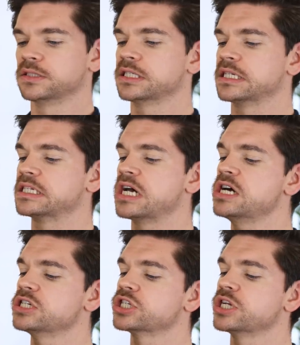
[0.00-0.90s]
just a
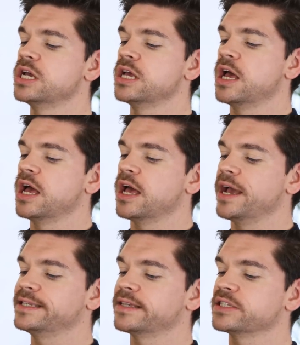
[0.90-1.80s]
touch,
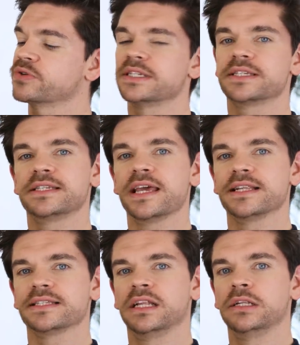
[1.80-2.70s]
is that it's going to
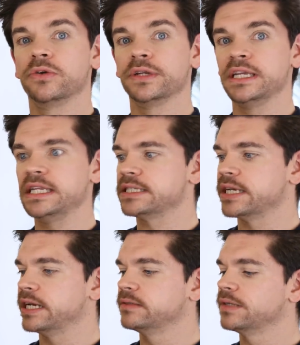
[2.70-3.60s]
sit a lot
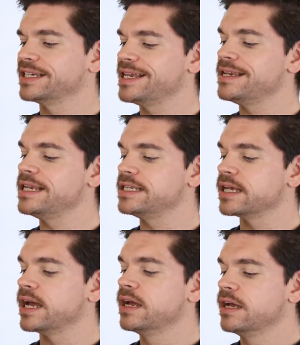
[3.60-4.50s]
neater. I say
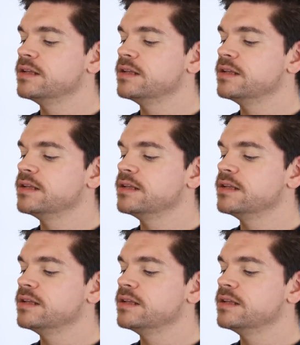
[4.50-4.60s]
neater,